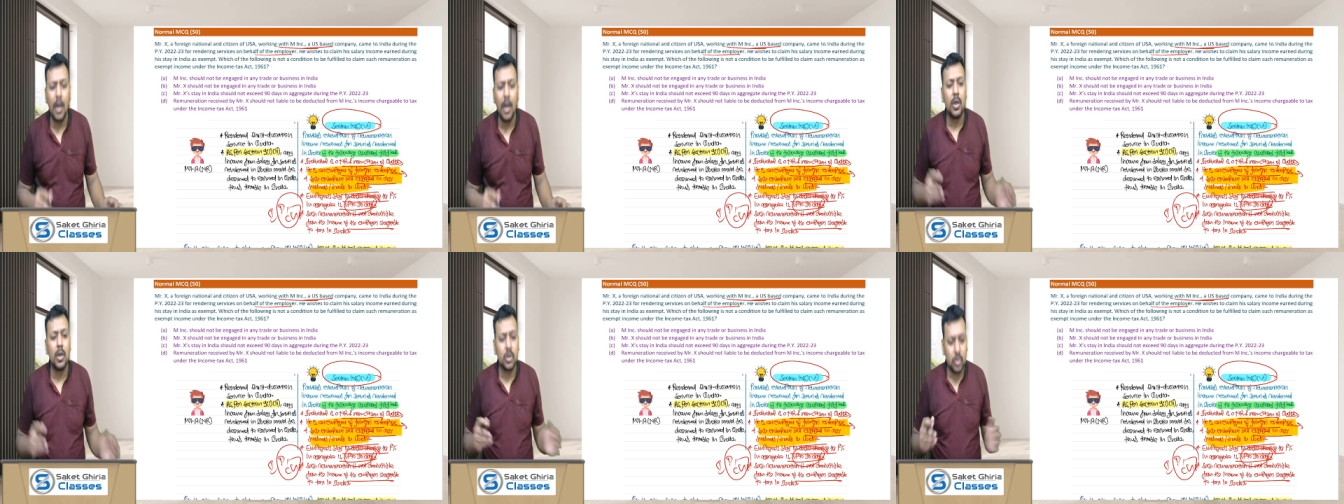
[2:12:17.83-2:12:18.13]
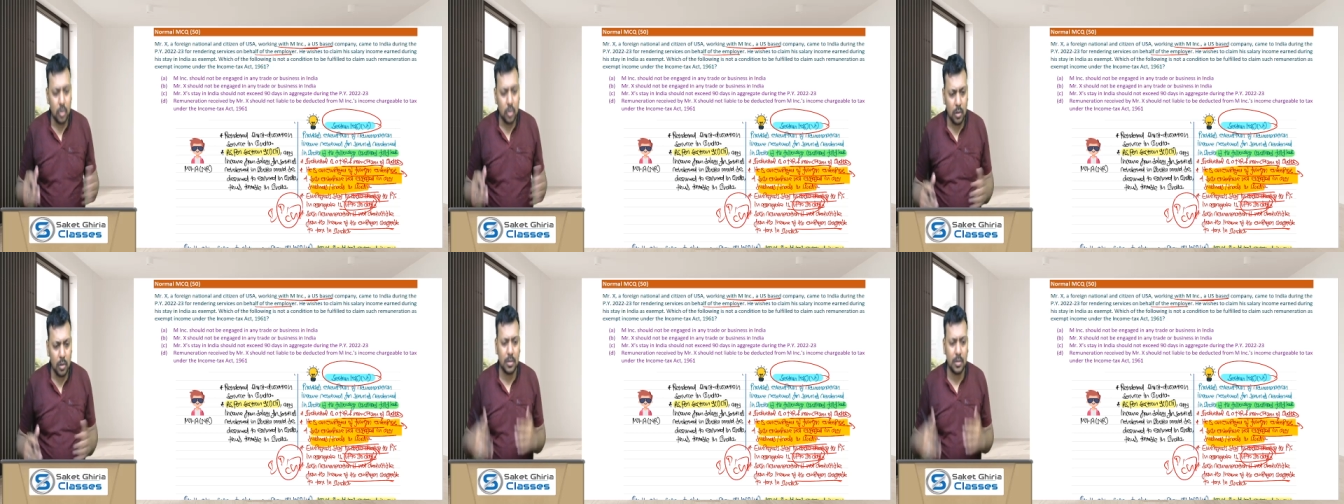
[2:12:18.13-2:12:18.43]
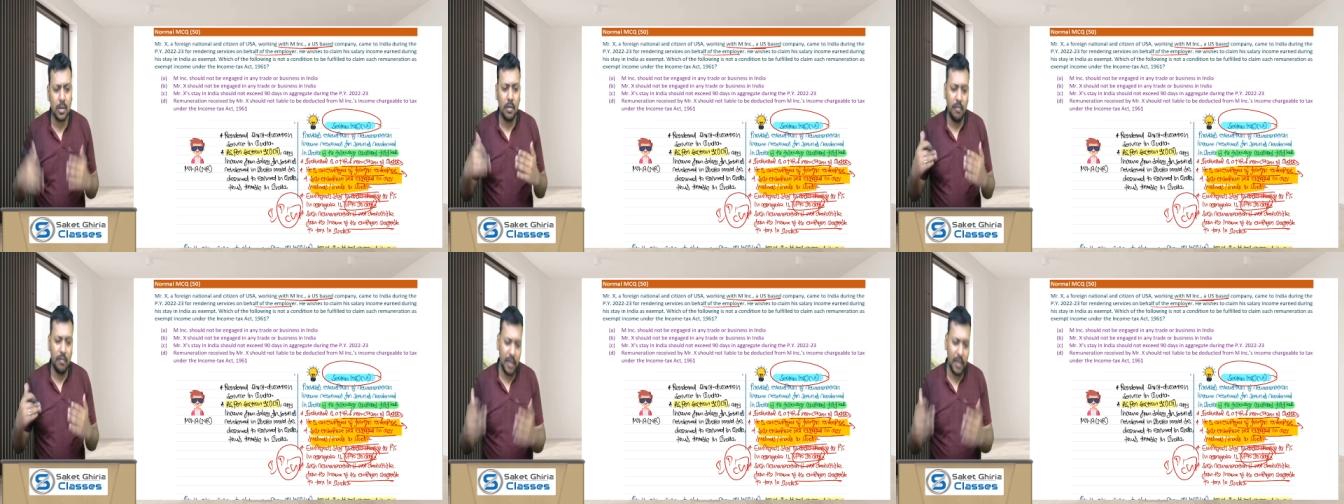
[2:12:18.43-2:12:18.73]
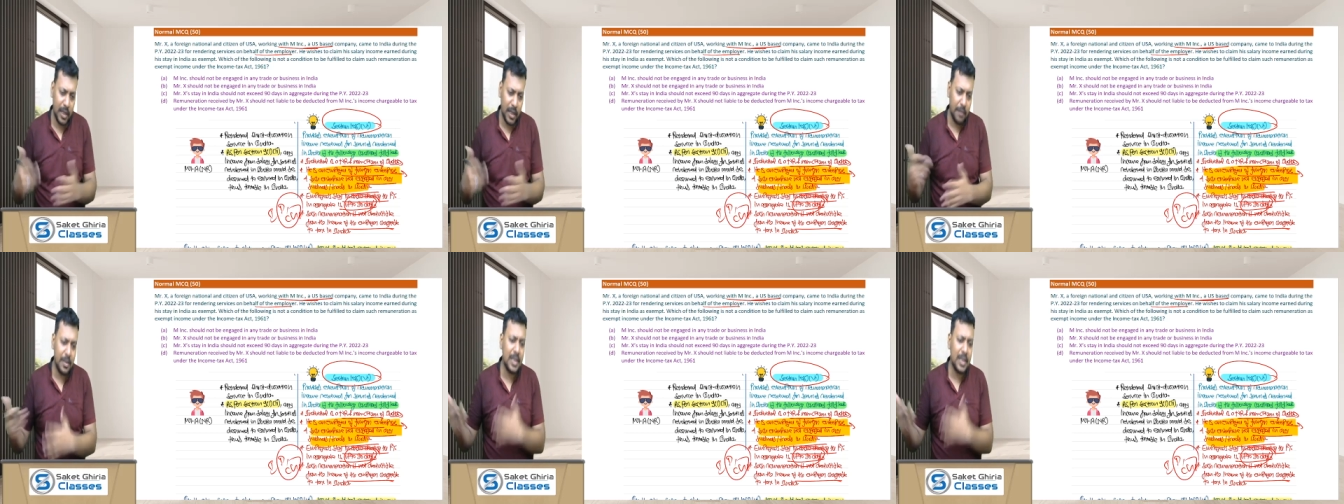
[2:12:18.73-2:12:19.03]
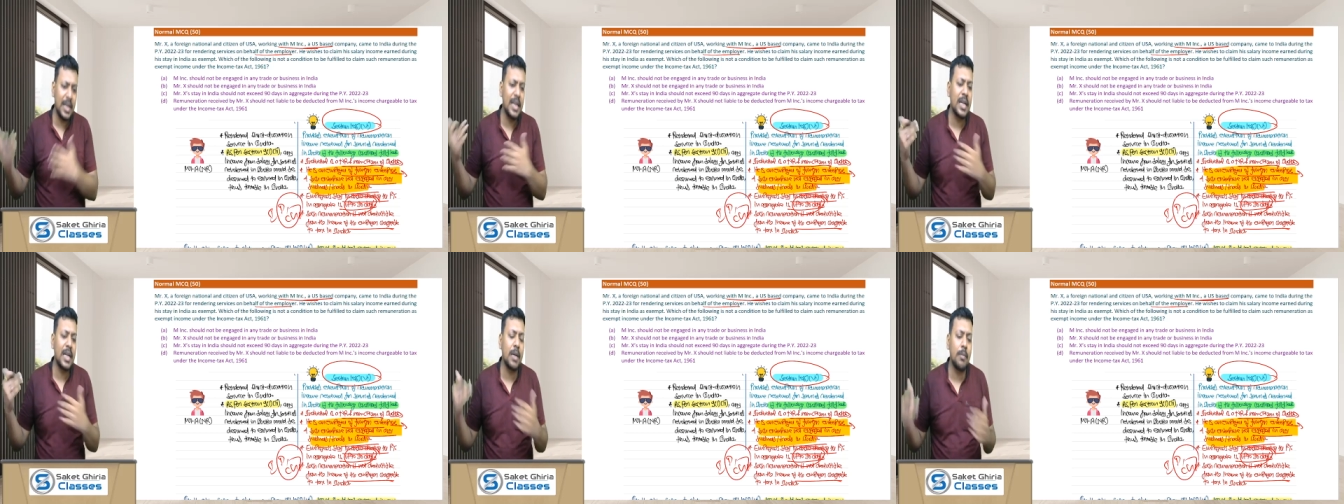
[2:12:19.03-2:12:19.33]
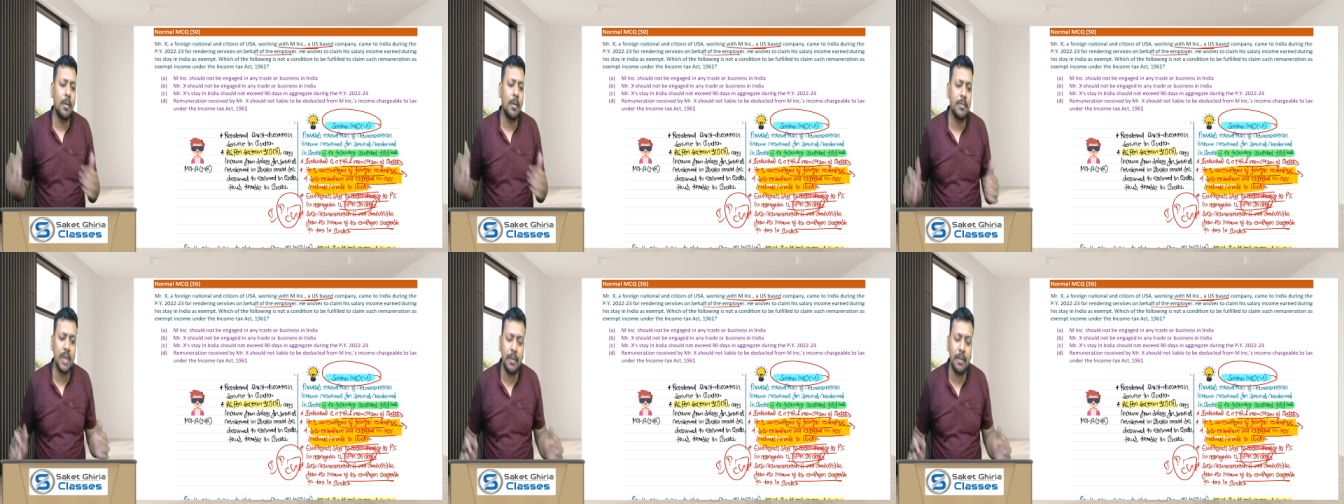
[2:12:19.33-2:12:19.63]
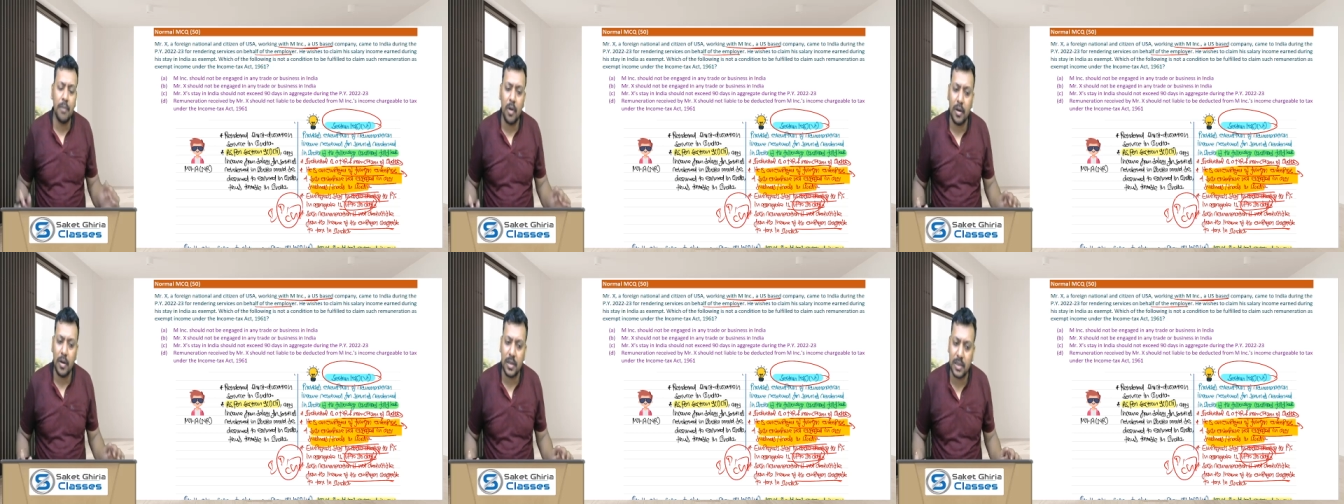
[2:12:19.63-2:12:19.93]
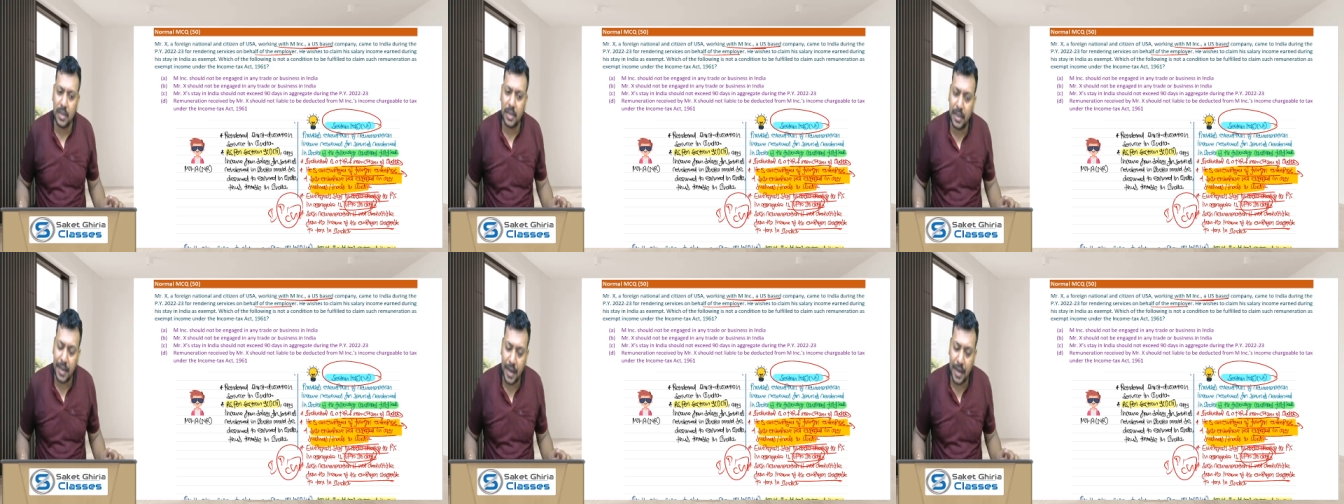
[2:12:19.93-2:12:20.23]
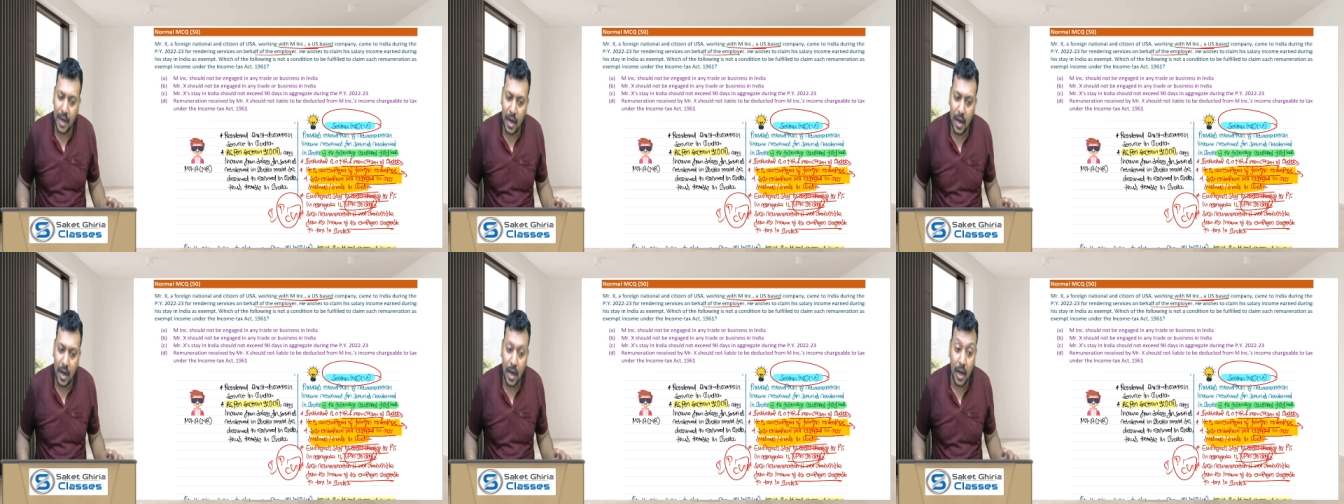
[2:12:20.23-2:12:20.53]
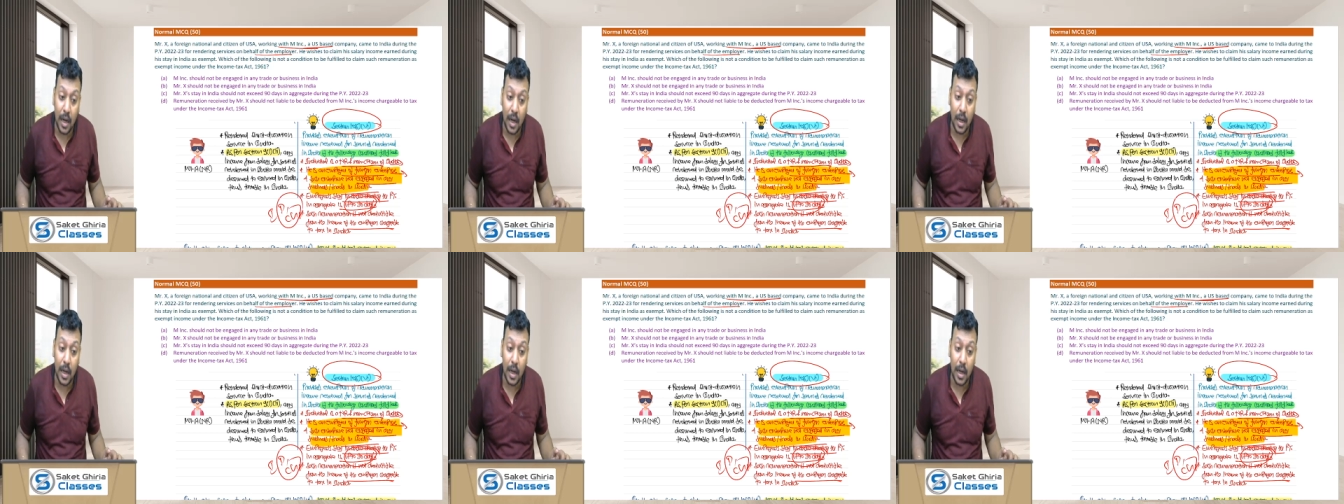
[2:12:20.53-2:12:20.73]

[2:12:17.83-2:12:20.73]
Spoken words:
So whatever the income of the employer is in India,